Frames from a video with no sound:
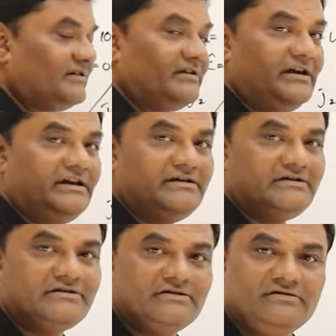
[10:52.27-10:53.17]
8.
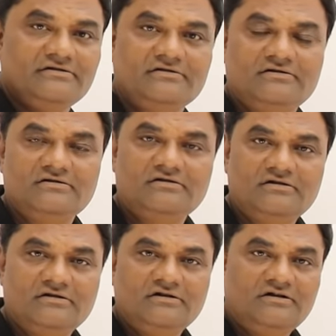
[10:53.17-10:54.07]

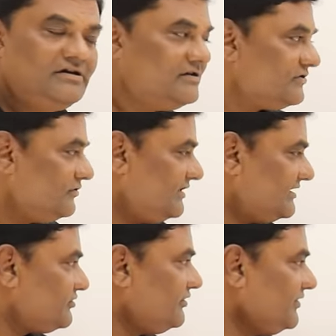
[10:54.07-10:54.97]
So that's
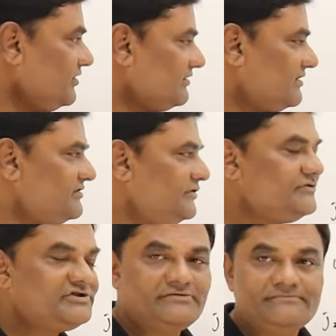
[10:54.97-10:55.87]
how we got the
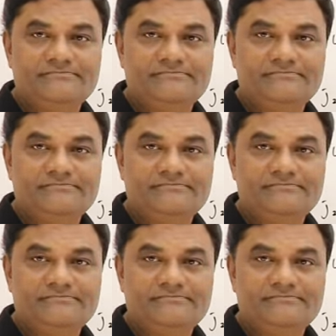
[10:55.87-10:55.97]
solution.